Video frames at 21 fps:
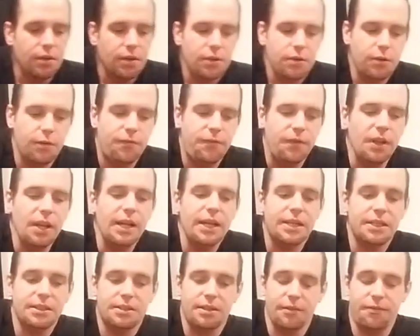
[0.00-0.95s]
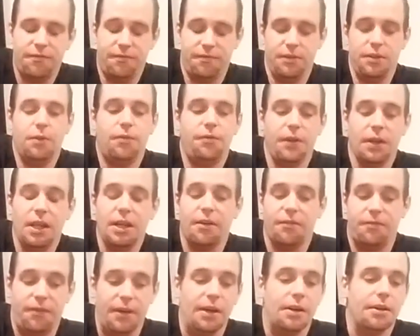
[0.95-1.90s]
you feel like it's a, you feel like
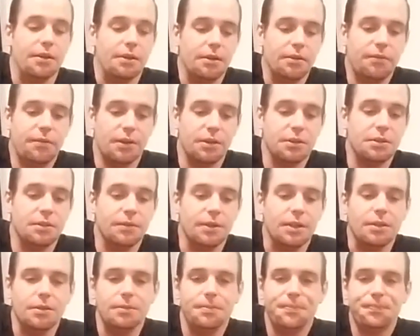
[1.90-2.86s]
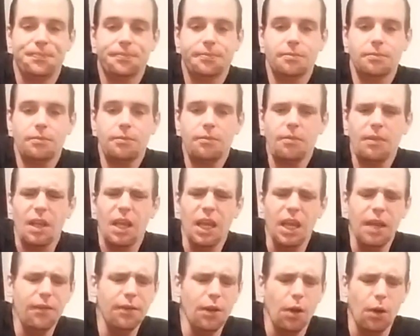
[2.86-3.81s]
a failure, first of all.
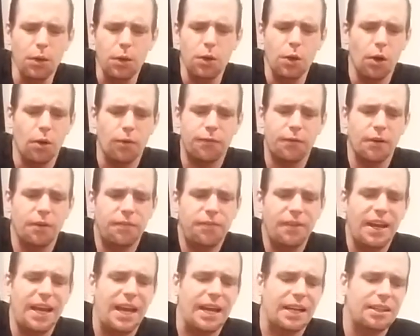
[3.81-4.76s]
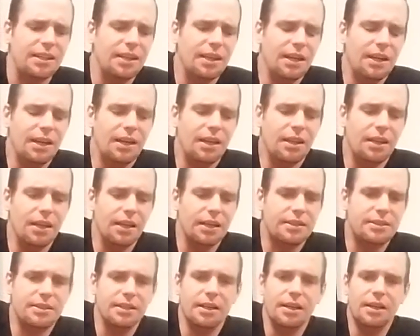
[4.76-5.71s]
Even though you know for a fact
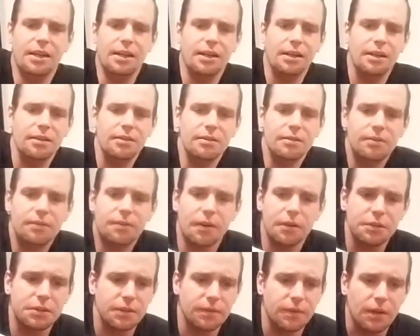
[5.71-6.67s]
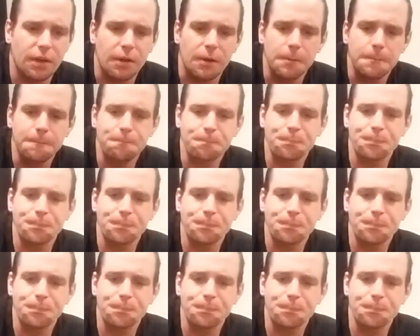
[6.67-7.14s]
that uh, First of all,